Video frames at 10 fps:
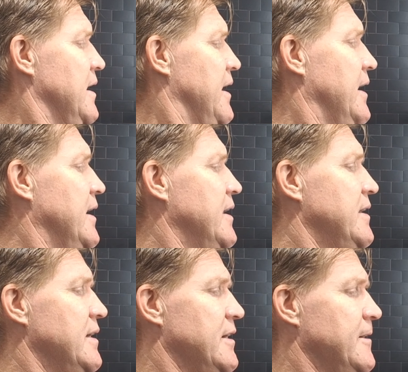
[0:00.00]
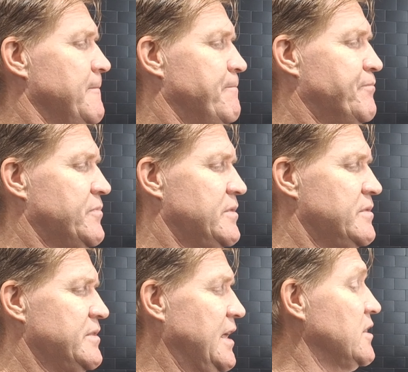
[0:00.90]
And
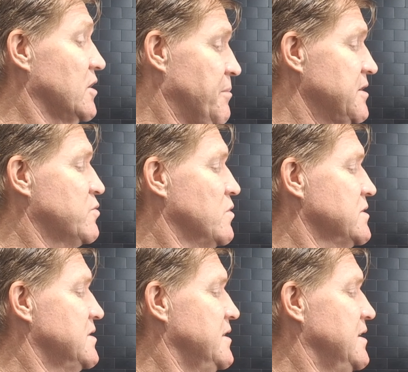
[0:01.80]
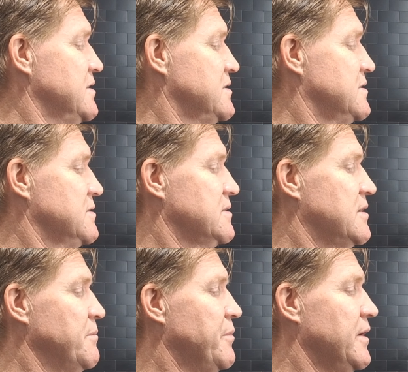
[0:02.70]
they look much worse than this.
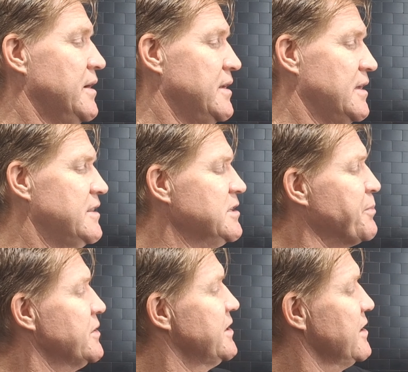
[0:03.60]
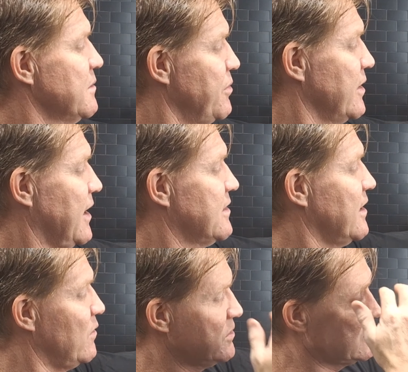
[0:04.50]
But this particular book I
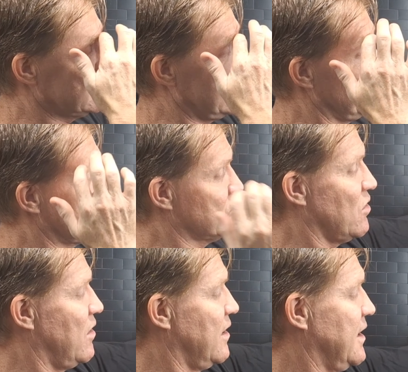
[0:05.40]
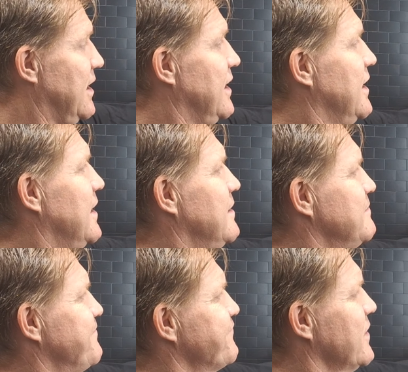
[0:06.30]
thought was strong.
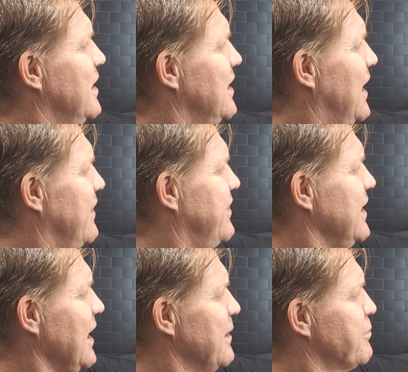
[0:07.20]
I think I